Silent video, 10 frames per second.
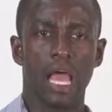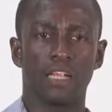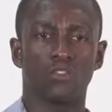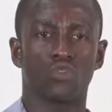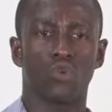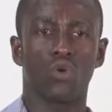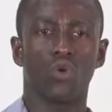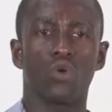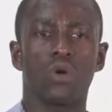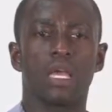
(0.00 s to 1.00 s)
And
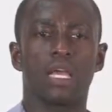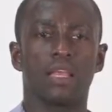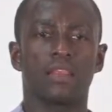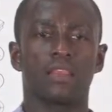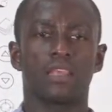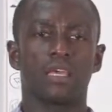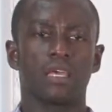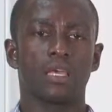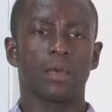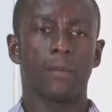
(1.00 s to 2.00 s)
so
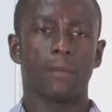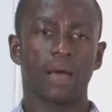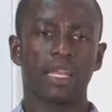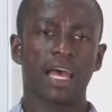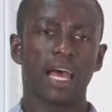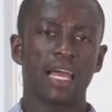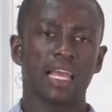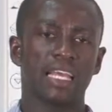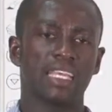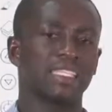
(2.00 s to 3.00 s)
the mother
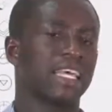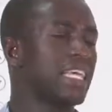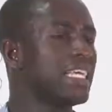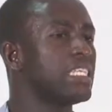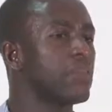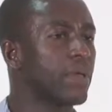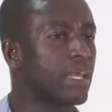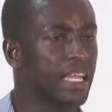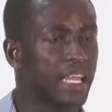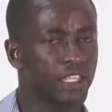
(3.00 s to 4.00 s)
is the
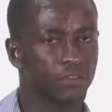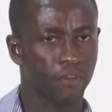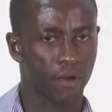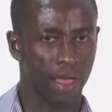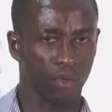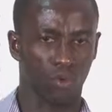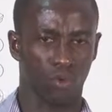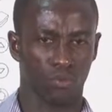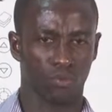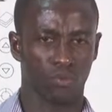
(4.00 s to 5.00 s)
independent variable.